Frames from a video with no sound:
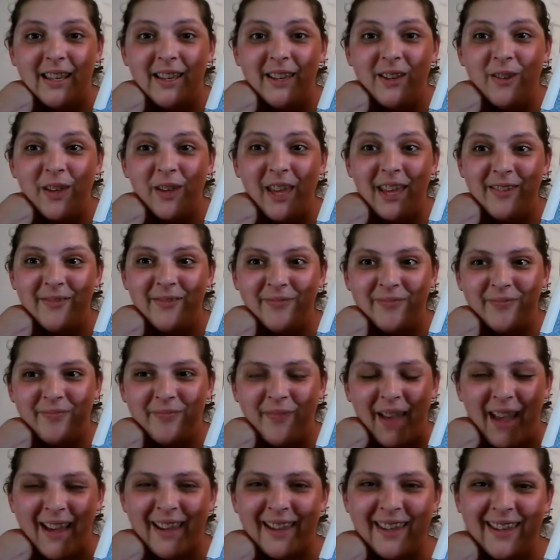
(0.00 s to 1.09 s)
Okay,
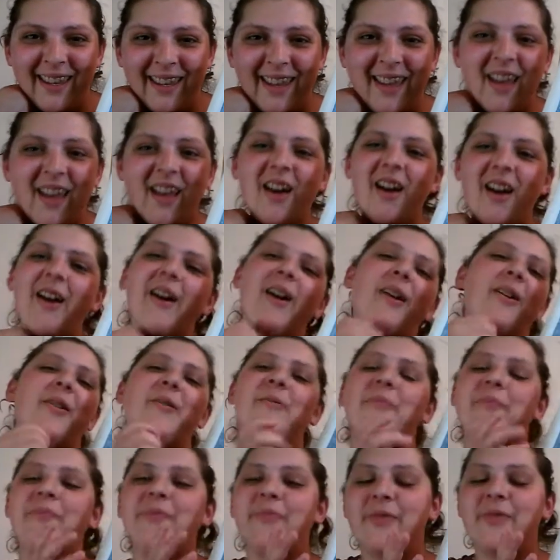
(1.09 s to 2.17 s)
back.
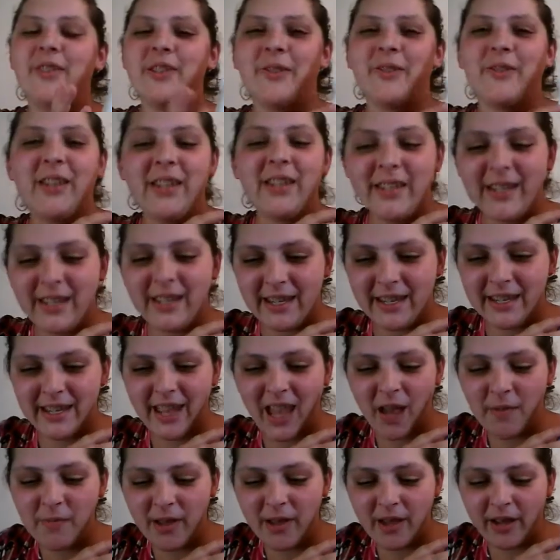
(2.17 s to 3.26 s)
So this is
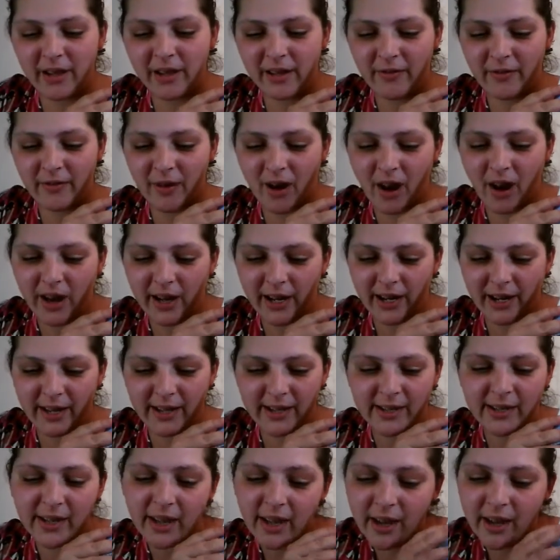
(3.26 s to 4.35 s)
Hemlock and
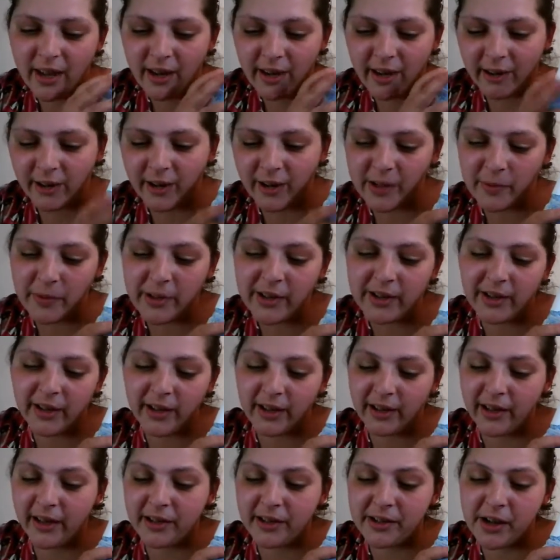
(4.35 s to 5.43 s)
Rye's Christmas in
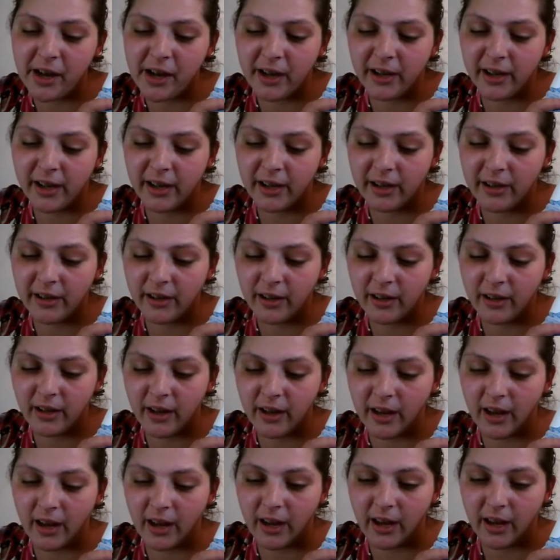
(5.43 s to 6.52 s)
Nantucket,
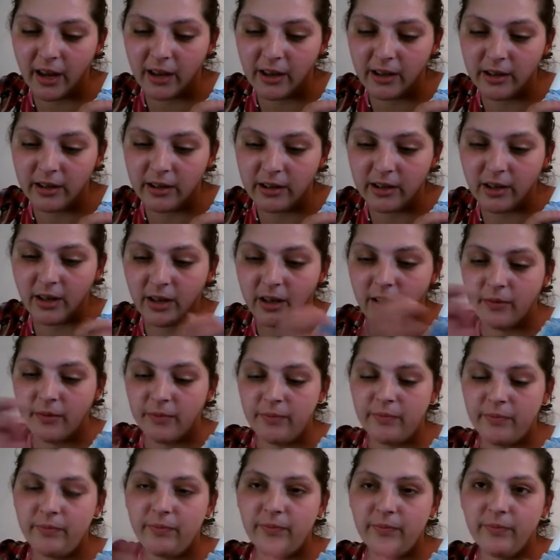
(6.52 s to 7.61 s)
and
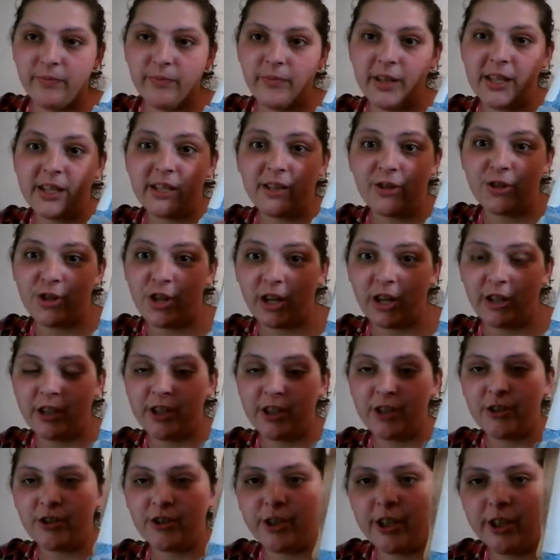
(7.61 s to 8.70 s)
this is Cherry
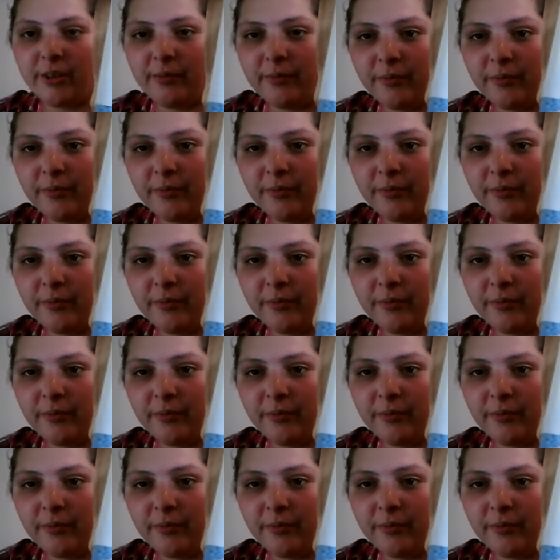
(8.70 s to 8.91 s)
Street.